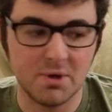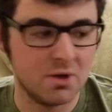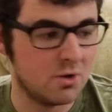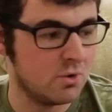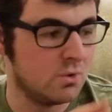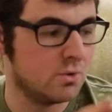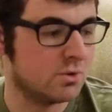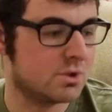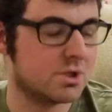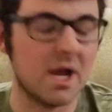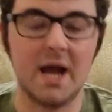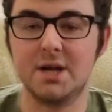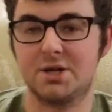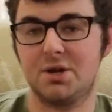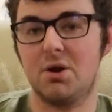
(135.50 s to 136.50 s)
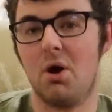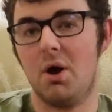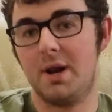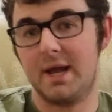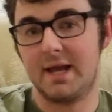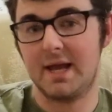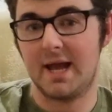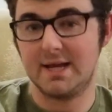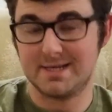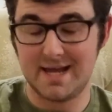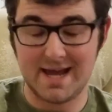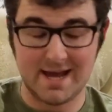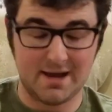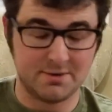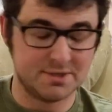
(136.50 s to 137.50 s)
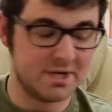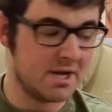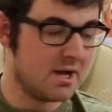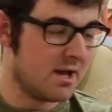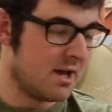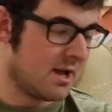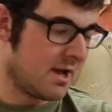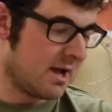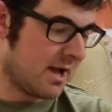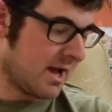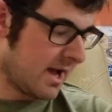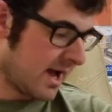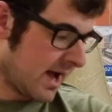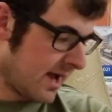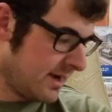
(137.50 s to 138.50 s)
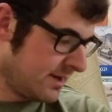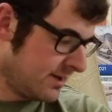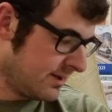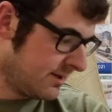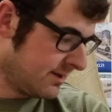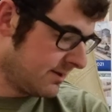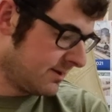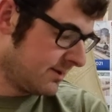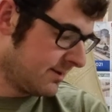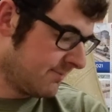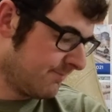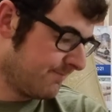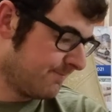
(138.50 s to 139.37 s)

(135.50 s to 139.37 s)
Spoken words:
who's actually got an N-Gauge layout. And